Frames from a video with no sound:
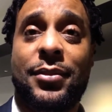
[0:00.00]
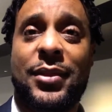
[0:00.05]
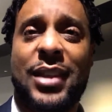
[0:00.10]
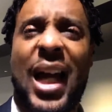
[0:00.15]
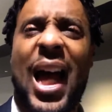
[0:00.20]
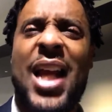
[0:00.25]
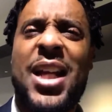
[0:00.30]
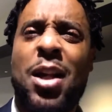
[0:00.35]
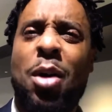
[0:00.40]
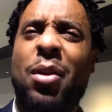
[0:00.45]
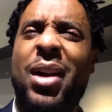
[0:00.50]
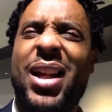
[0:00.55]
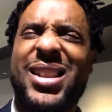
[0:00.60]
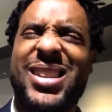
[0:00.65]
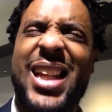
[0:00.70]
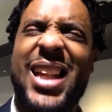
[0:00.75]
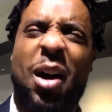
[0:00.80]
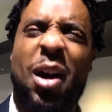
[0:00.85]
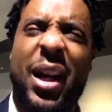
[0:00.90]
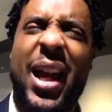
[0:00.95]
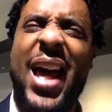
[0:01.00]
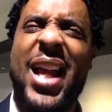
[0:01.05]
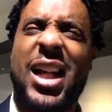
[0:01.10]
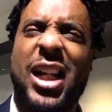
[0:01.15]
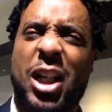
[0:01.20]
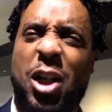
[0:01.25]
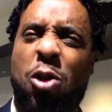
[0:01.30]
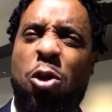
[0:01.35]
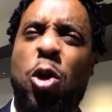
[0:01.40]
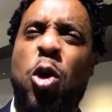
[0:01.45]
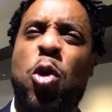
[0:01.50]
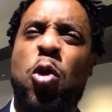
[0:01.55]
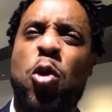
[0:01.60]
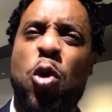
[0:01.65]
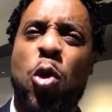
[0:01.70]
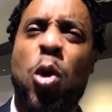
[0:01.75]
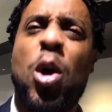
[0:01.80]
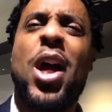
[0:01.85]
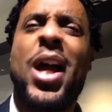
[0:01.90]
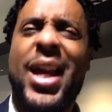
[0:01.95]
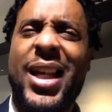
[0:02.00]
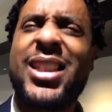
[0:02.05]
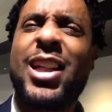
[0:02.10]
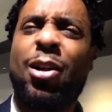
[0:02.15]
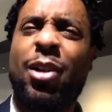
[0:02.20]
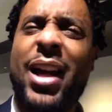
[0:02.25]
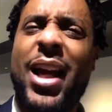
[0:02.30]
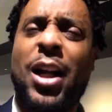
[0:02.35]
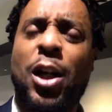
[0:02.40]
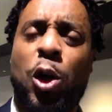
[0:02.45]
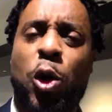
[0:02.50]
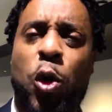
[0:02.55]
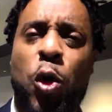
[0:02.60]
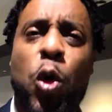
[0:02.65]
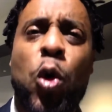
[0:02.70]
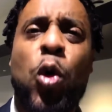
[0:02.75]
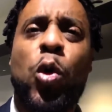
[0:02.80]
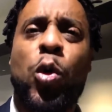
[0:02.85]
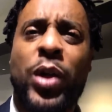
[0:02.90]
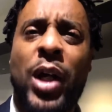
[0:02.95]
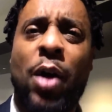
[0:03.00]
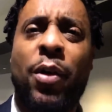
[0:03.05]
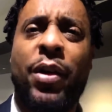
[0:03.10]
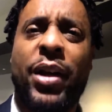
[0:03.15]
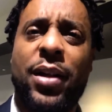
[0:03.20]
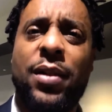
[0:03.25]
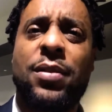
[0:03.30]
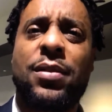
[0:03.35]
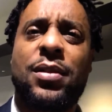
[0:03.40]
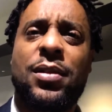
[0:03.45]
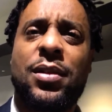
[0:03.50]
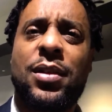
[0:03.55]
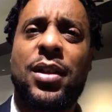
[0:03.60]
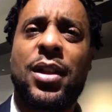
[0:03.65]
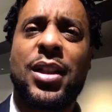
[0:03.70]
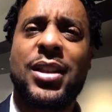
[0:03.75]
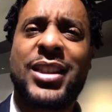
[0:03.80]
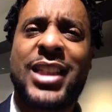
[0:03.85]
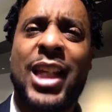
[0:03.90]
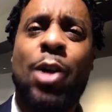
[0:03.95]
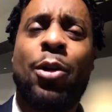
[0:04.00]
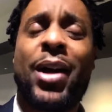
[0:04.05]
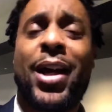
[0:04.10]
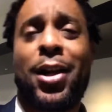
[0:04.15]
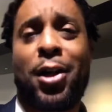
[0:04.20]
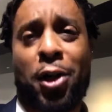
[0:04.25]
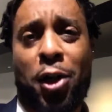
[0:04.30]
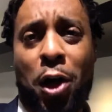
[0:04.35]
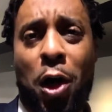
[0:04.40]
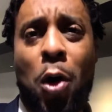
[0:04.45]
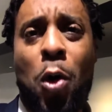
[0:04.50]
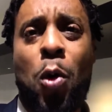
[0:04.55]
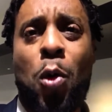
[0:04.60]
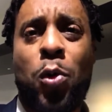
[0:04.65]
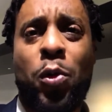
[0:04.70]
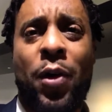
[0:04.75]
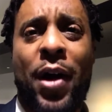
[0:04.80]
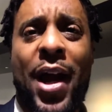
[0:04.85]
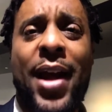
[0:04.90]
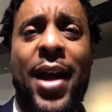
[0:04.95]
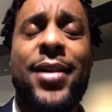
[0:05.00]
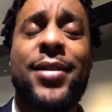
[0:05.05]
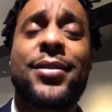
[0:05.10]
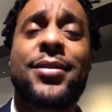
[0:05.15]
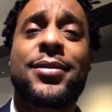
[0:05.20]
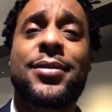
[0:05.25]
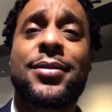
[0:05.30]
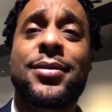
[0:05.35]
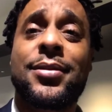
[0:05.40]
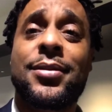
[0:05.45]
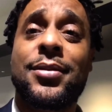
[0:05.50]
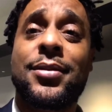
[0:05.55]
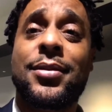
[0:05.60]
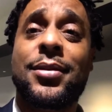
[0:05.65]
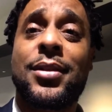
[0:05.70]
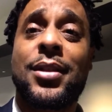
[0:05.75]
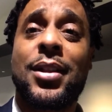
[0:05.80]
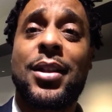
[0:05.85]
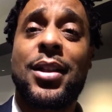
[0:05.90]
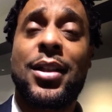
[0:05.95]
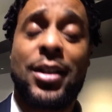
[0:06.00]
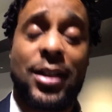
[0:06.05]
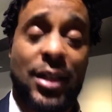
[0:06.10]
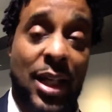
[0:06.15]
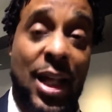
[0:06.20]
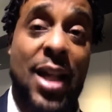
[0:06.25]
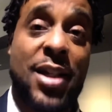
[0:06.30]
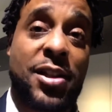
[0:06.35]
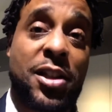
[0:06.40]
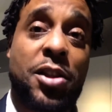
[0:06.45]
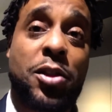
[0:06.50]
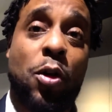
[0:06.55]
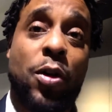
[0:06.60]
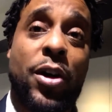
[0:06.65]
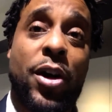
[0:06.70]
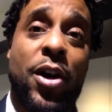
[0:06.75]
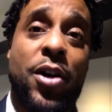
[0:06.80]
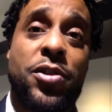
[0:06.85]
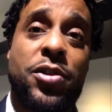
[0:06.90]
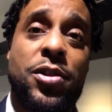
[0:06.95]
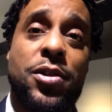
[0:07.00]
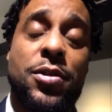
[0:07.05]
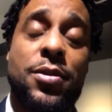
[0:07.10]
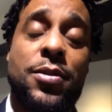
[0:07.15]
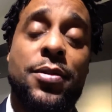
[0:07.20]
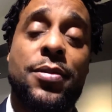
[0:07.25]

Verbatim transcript: I know that sound kind of cruel, sound kind of crude, don't it? Sound kind of cold, right? Yeah, she's going to hurt you.